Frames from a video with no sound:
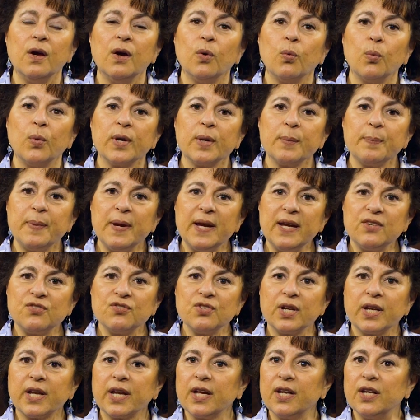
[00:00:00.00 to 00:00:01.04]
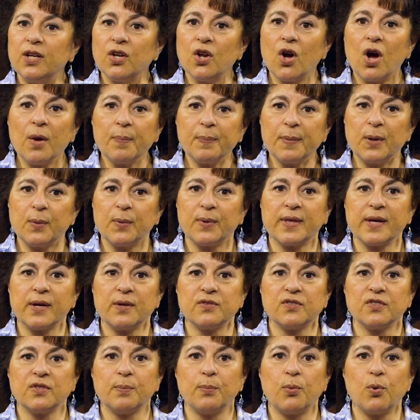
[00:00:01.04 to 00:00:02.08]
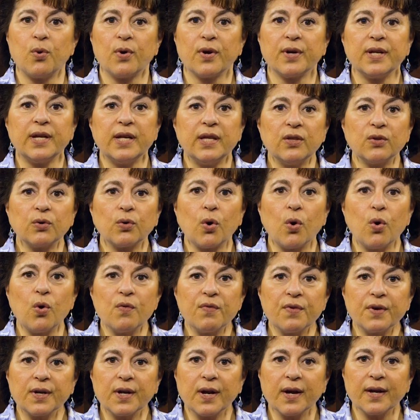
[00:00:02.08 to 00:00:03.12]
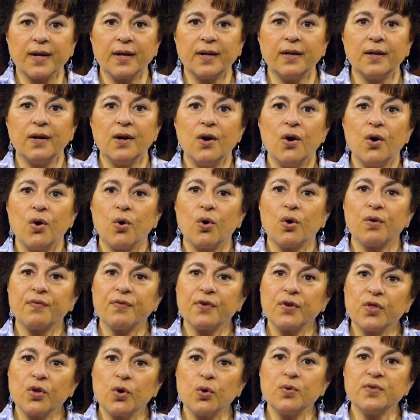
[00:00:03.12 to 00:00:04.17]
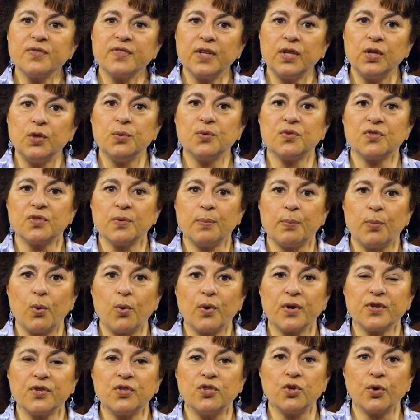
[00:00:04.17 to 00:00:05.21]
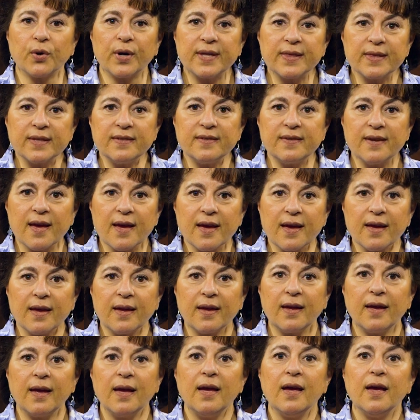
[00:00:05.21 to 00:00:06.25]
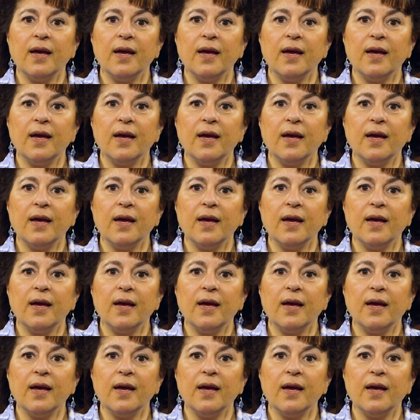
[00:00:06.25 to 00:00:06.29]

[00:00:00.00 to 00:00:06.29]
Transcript: When a patient cannot be without support either overnight or for those that use support during the day,